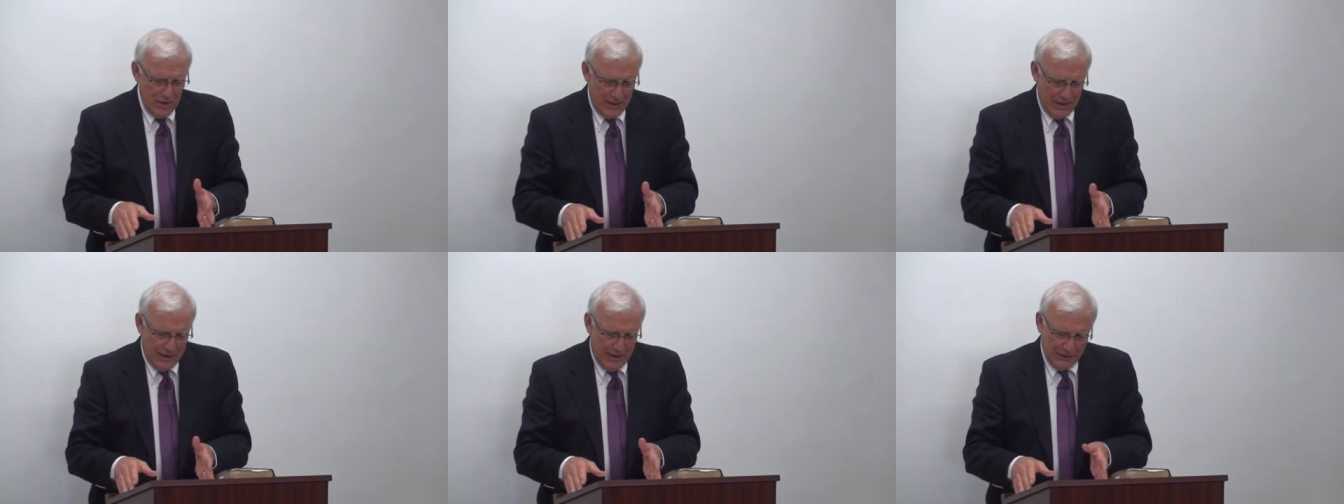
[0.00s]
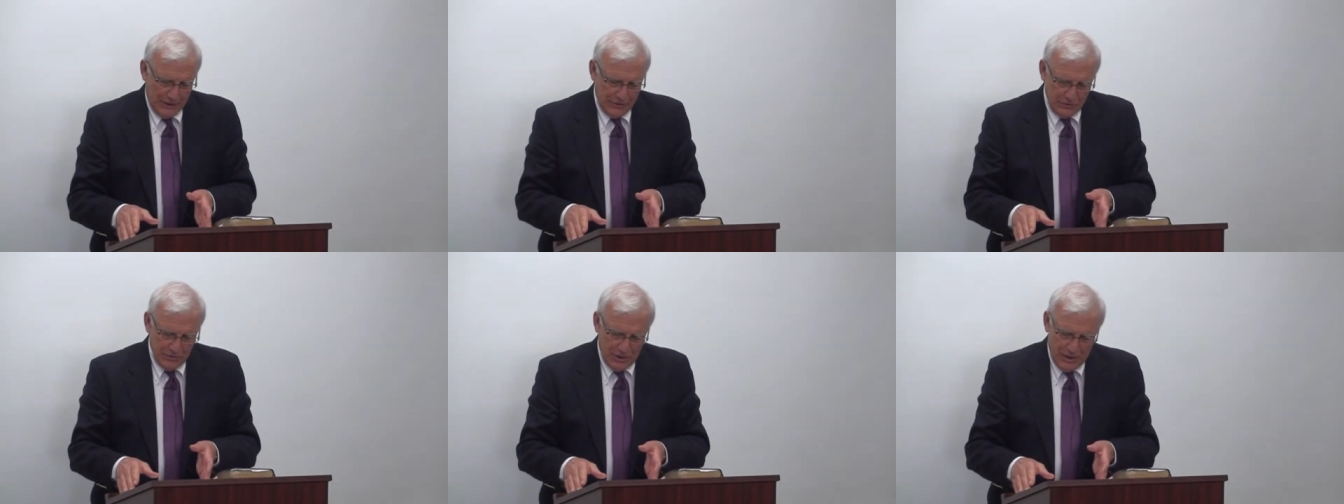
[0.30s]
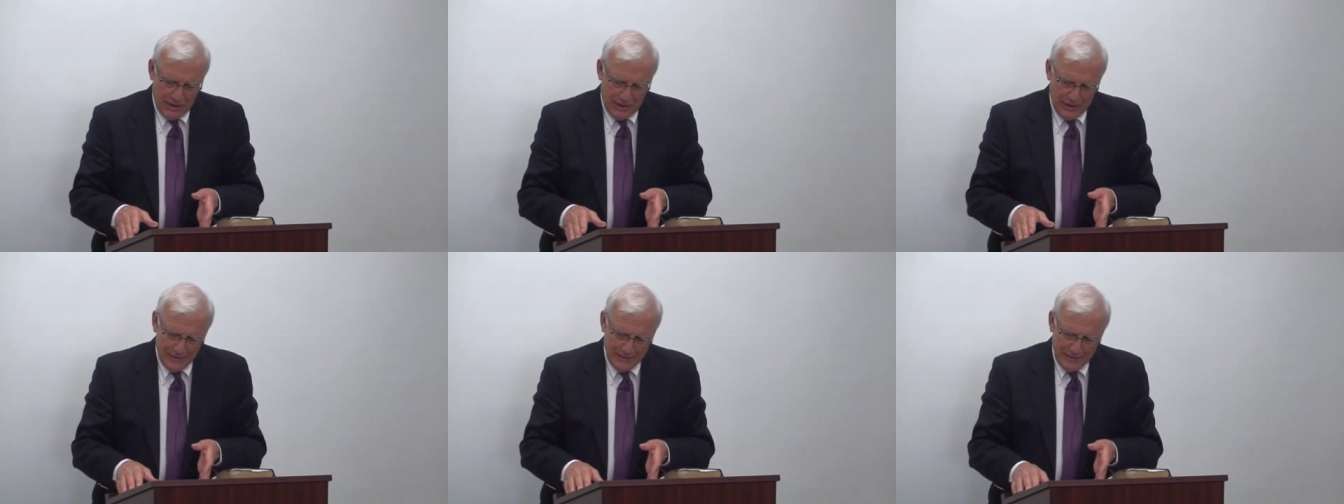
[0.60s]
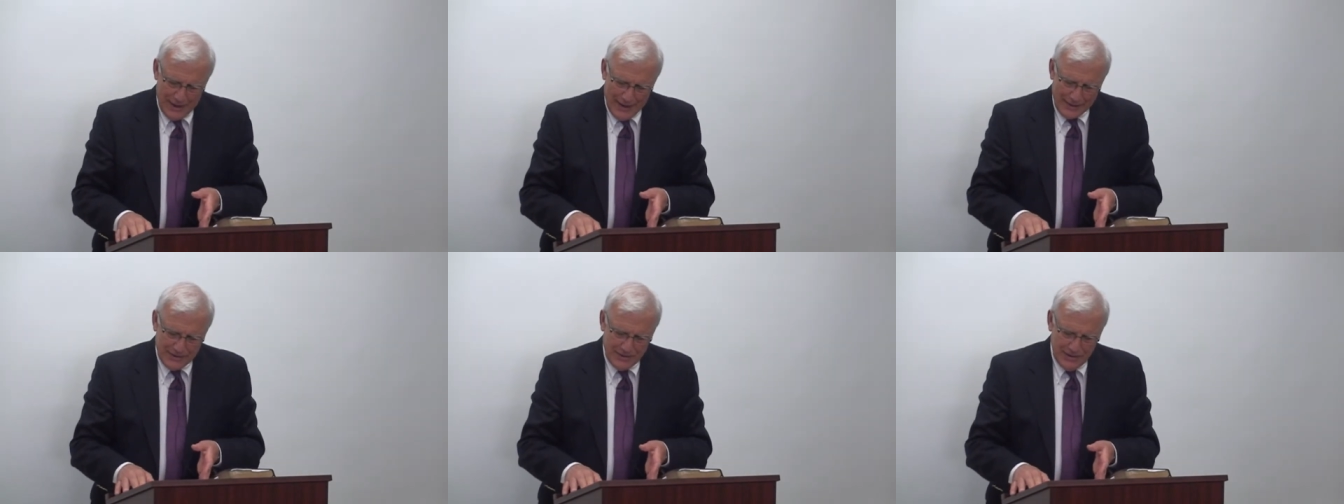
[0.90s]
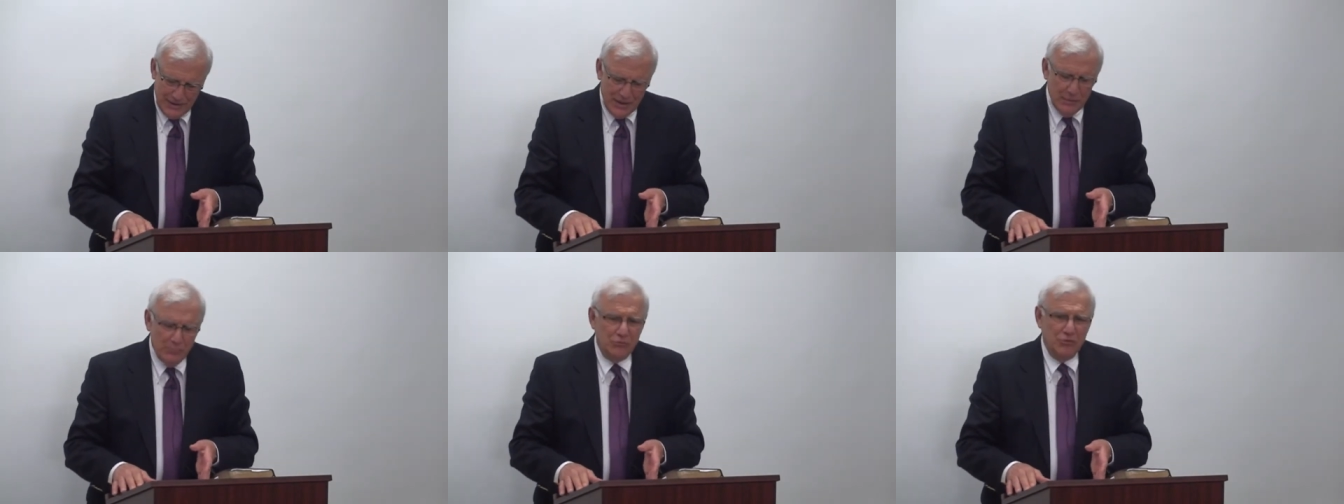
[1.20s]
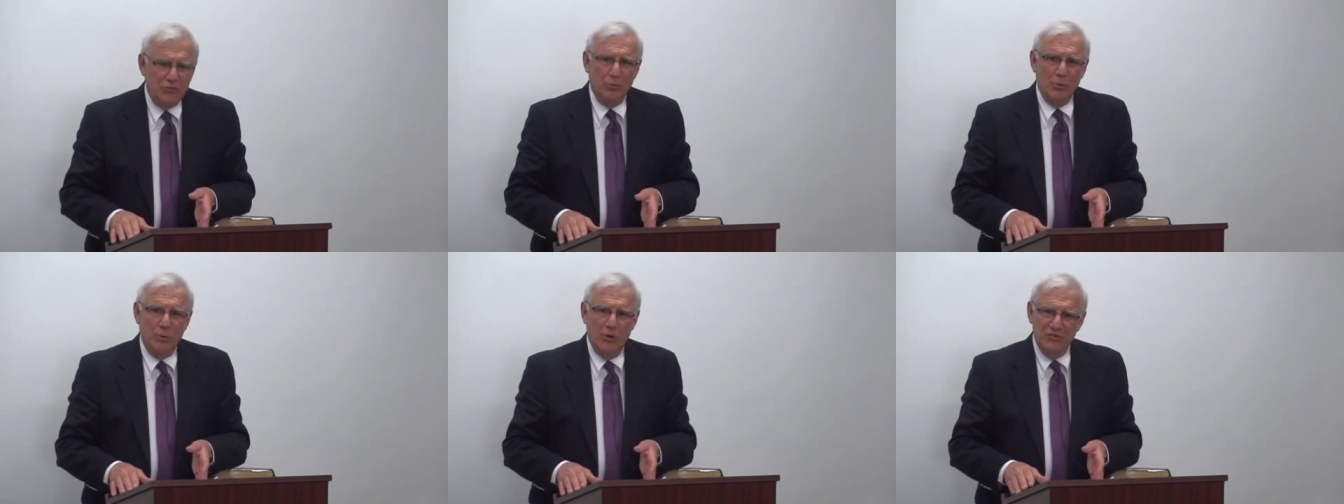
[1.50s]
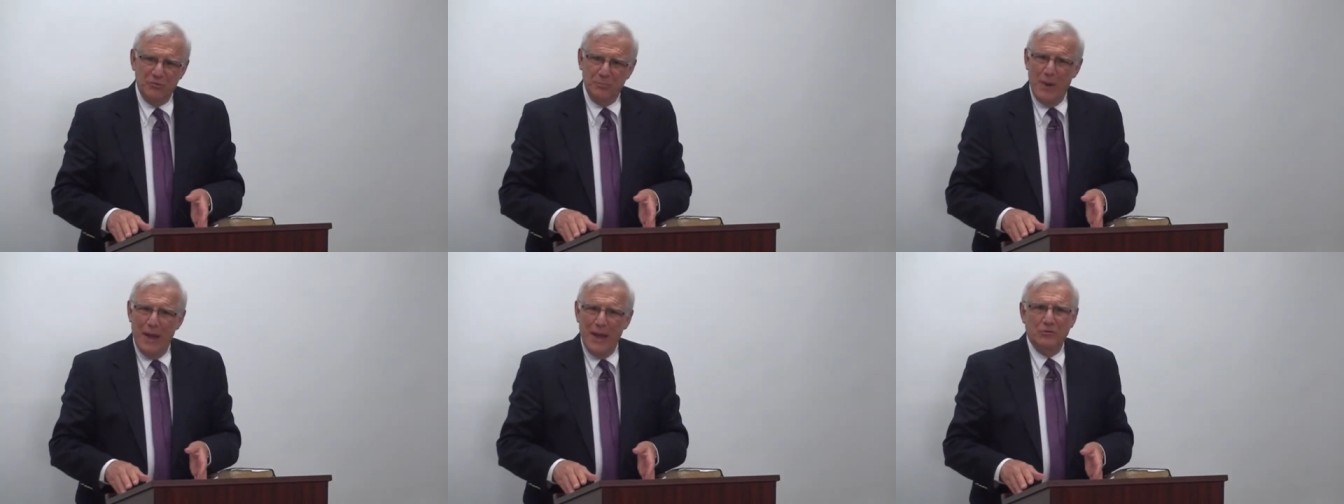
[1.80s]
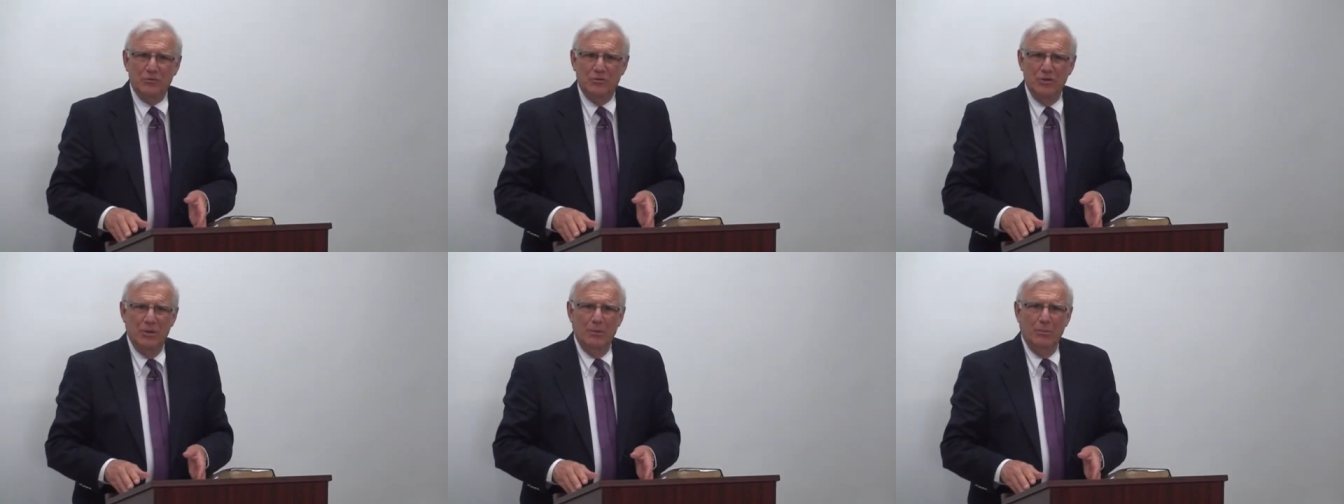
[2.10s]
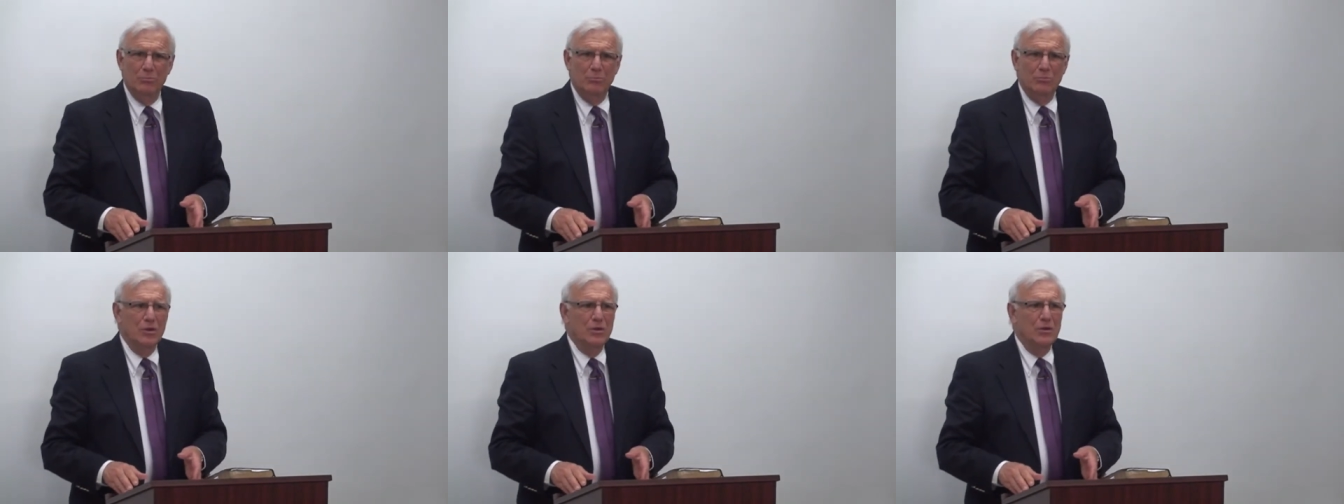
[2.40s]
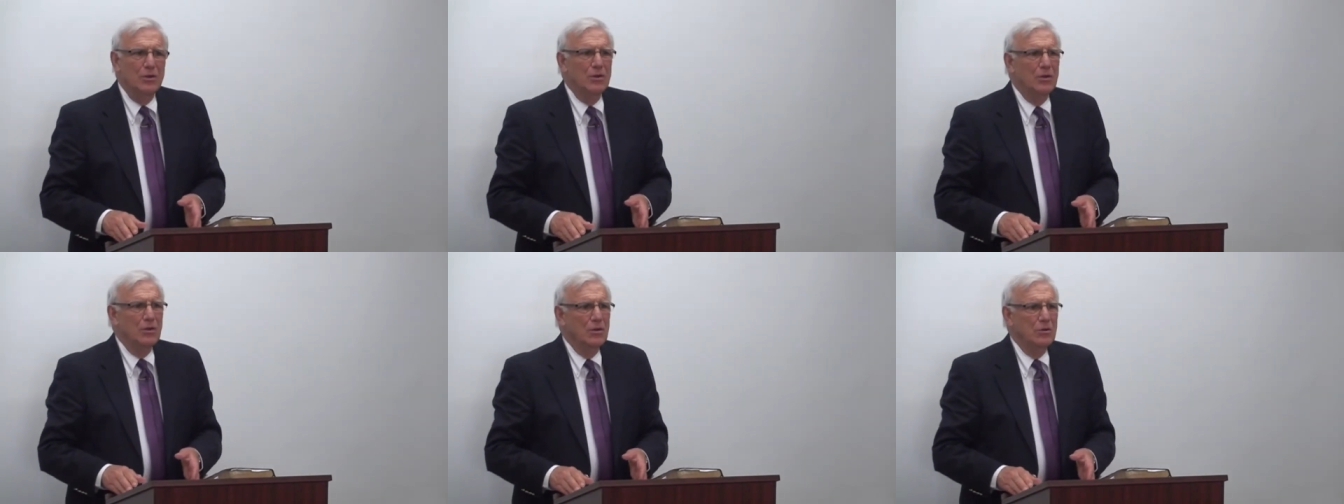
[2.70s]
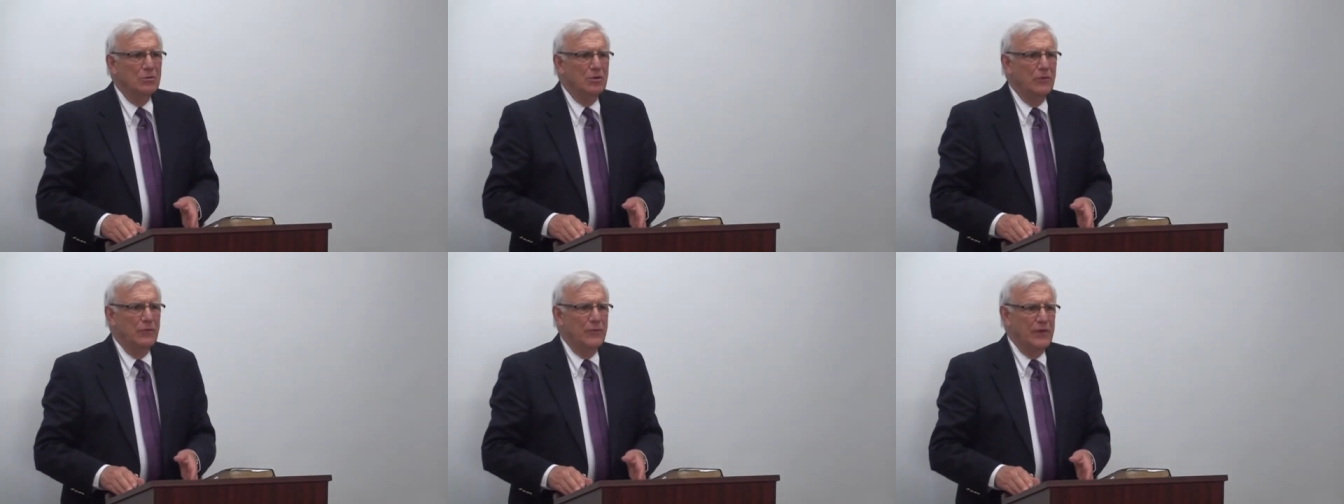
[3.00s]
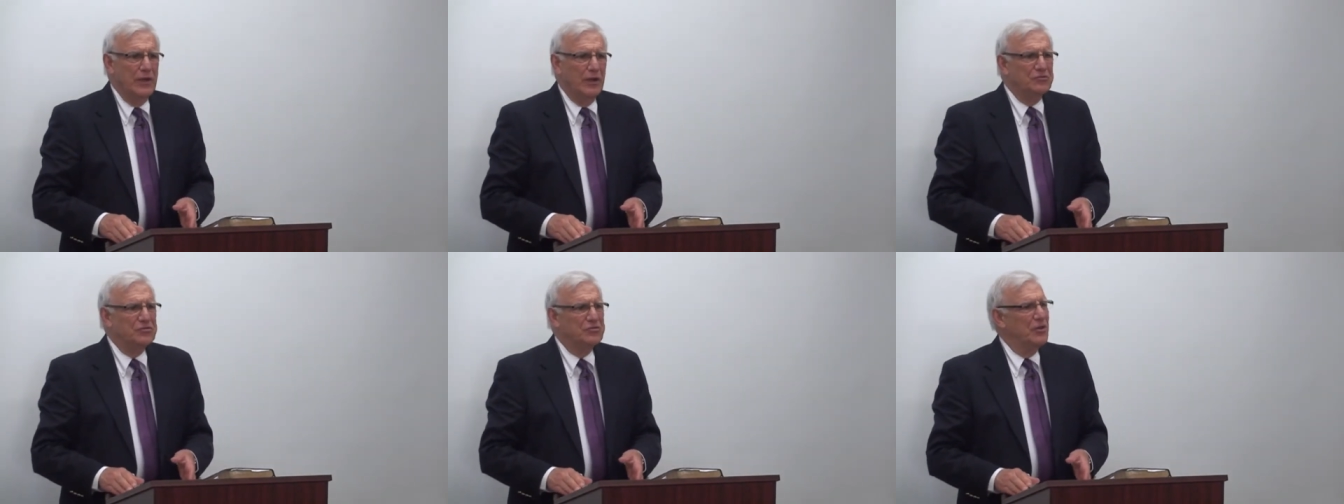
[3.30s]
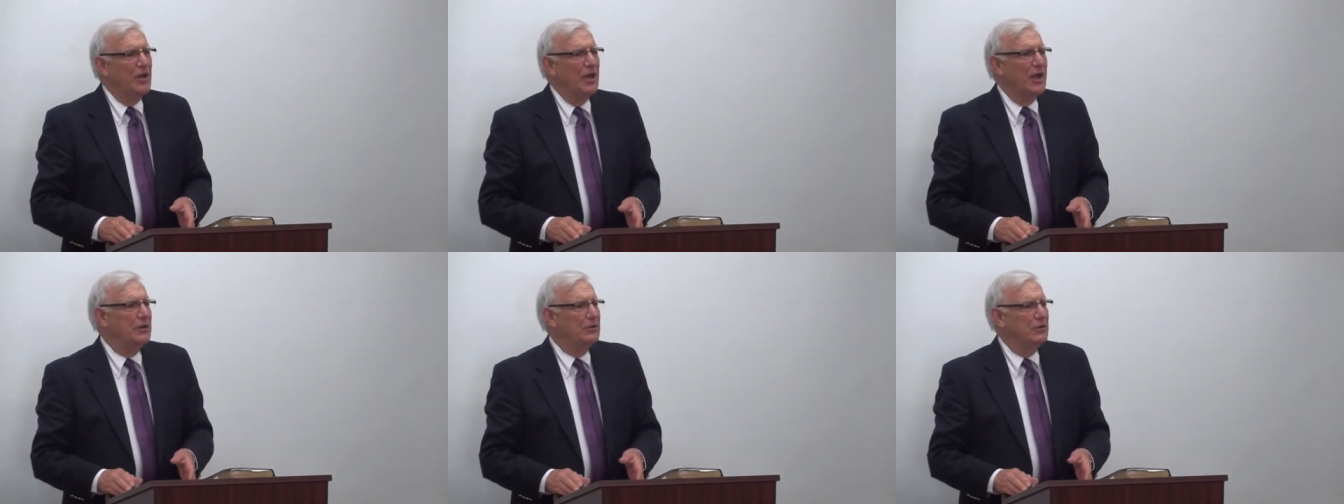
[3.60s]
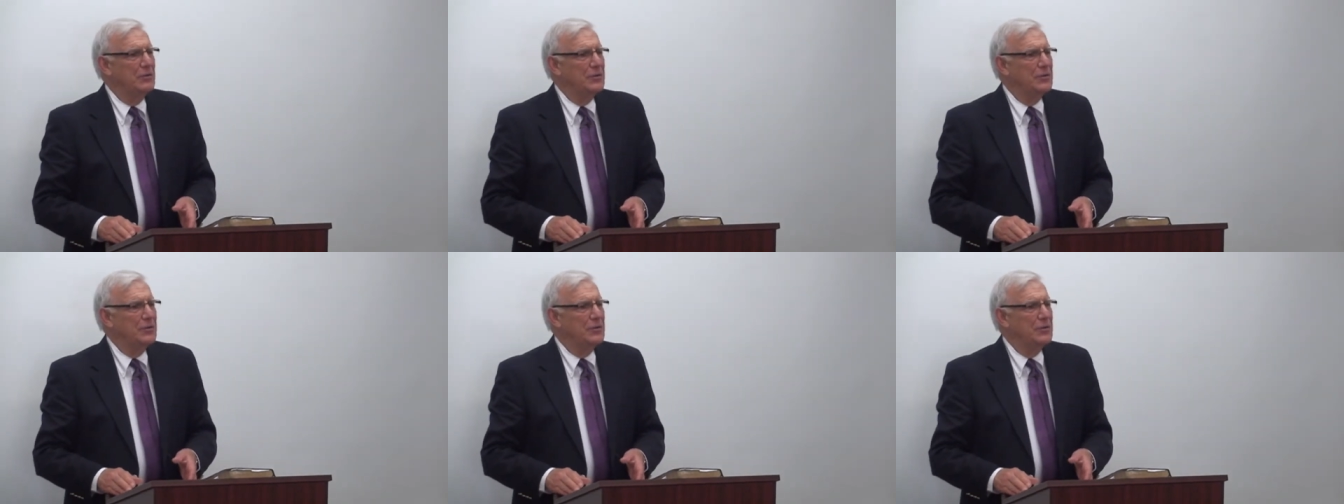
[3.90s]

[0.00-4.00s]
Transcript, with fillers: And uh, I came to respect him to the extent